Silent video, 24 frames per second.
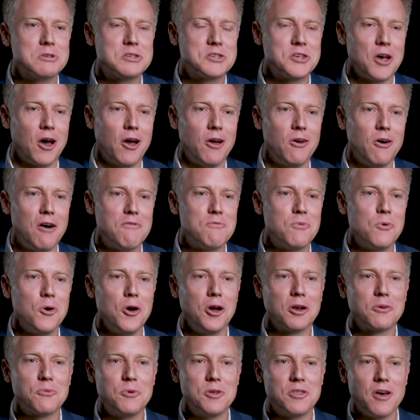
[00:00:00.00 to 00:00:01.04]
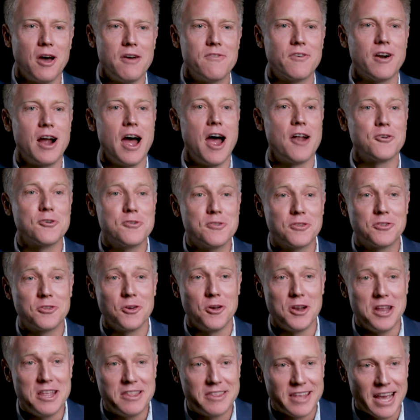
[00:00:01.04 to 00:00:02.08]
So I've worked with over
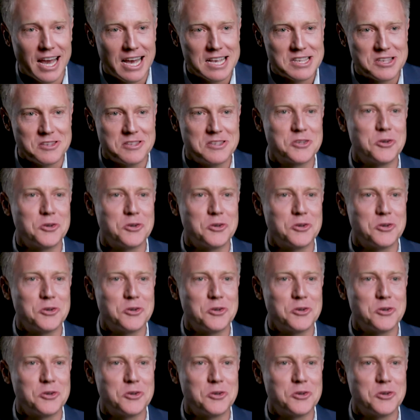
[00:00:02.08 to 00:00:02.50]
130,000